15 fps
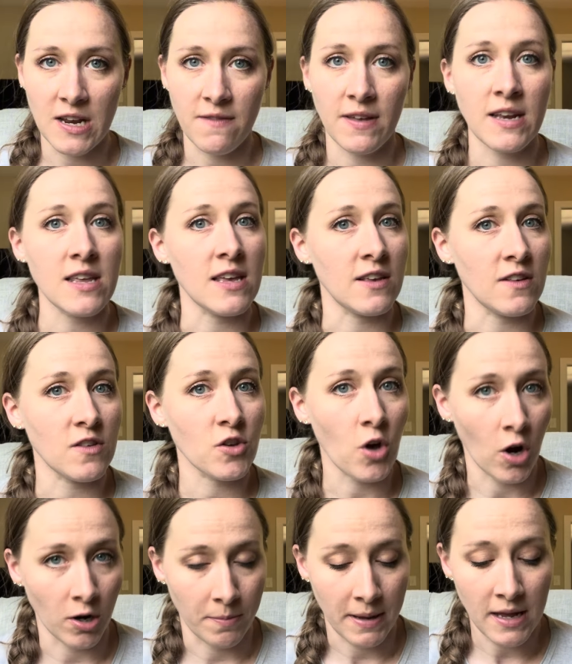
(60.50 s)
of it is
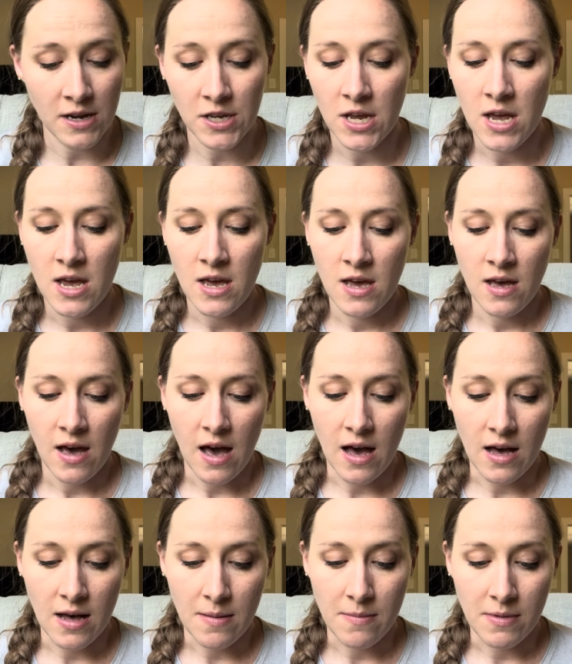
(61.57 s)
carpet.
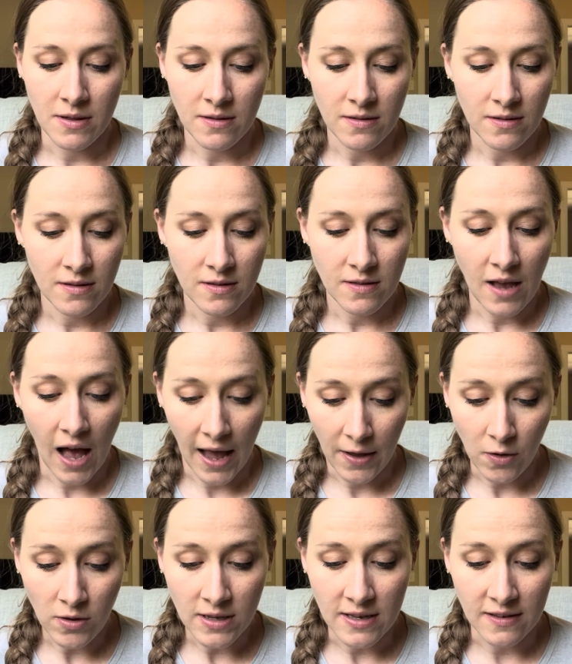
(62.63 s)

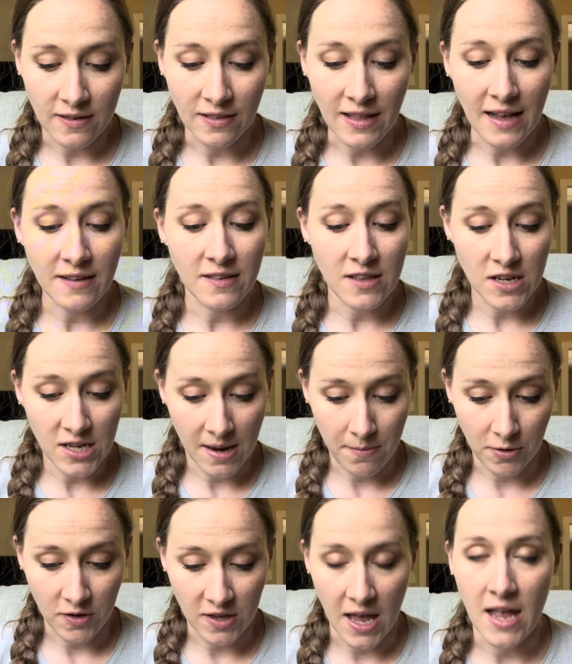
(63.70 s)
Tile is less than
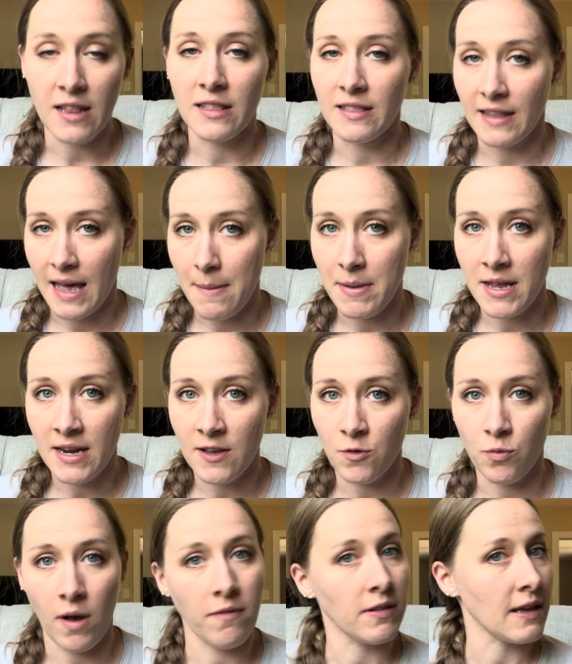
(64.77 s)
10%, laminate is
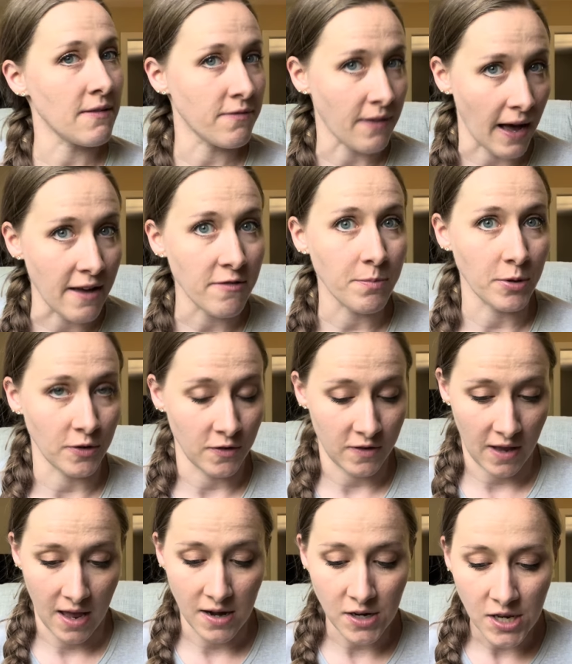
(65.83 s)
roughly
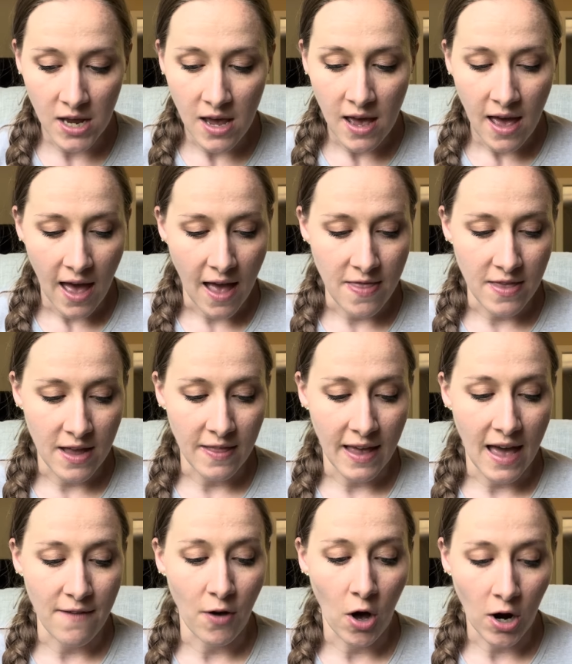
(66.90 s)
5%, and then they
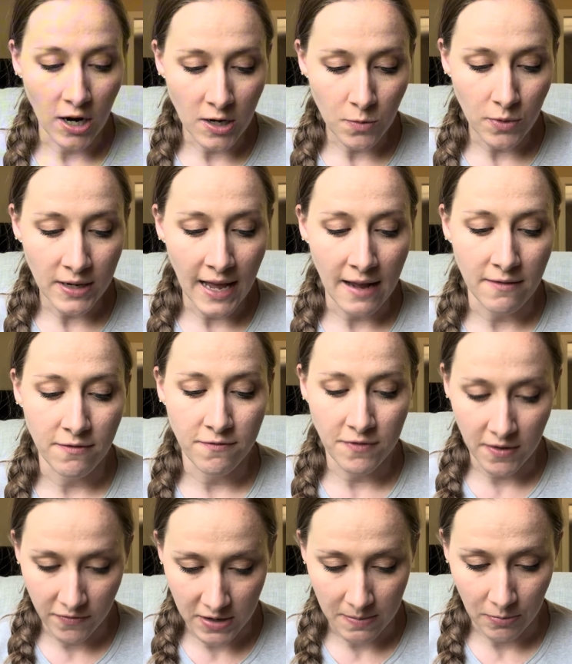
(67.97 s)
have hardwood at
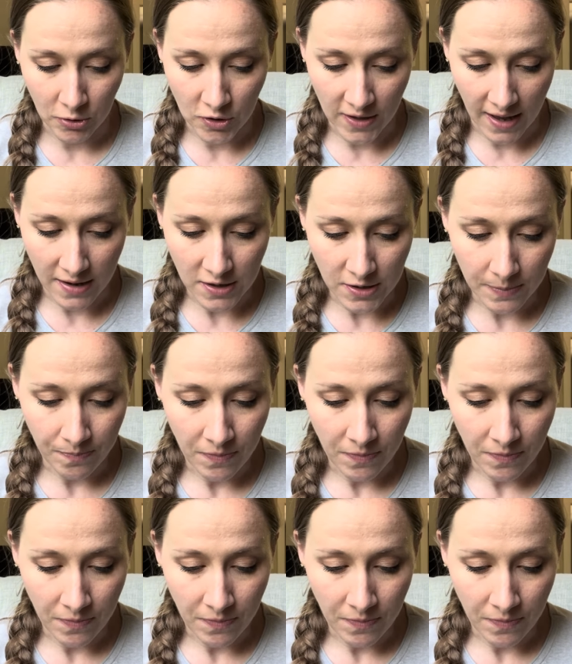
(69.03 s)
50%.